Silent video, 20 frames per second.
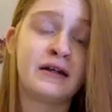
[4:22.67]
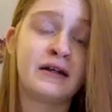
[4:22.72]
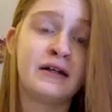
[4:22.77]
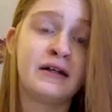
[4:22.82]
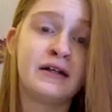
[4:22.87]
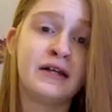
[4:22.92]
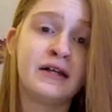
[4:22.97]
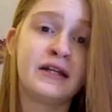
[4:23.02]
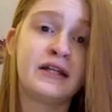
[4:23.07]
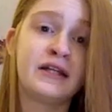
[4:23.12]

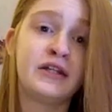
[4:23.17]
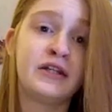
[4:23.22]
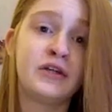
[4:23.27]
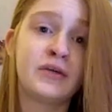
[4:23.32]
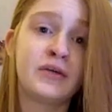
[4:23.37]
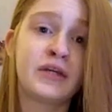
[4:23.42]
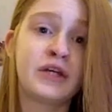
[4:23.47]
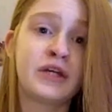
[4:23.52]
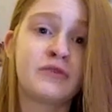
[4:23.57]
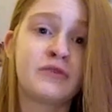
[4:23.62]
and he knew what
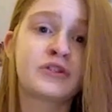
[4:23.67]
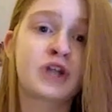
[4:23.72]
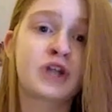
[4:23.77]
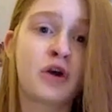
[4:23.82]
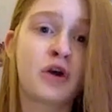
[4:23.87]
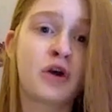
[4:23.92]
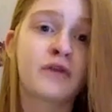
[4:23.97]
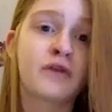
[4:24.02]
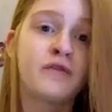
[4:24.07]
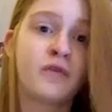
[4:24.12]
he was
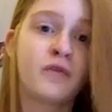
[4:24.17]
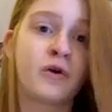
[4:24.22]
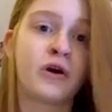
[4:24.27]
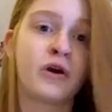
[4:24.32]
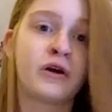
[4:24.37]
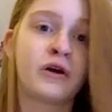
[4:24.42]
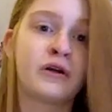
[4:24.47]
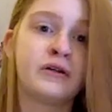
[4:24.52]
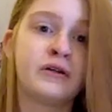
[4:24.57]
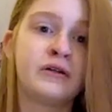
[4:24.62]
going for
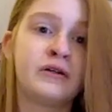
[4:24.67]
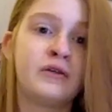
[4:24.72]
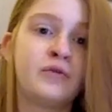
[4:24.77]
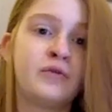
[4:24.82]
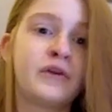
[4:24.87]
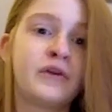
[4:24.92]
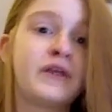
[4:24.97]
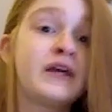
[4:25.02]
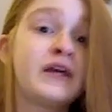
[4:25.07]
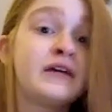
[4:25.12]
with
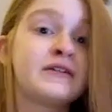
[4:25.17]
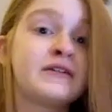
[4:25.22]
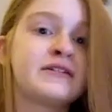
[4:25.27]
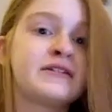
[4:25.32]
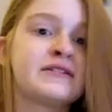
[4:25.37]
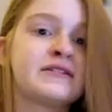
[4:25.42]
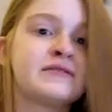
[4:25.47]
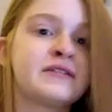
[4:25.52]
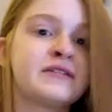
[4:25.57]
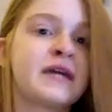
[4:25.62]
his
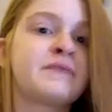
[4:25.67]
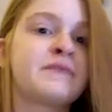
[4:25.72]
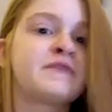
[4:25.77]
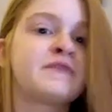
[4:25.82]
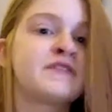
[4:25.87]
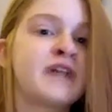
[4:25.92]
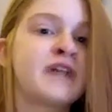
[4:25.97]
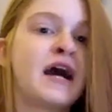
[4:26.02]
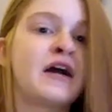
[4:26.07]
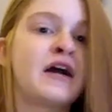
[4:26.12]
type of
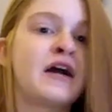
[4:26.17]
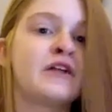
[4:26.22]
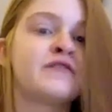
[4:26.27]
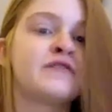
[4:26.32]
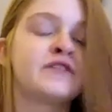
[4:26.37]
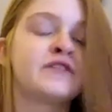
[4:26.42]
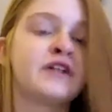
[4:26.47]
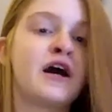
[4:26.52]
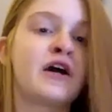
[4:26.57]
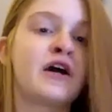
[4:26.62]
style of
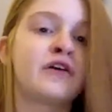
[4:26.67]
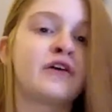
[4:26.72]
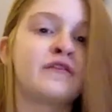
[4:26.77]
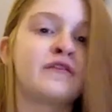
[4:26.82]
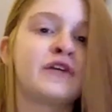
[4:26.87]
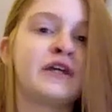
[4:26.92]
photography.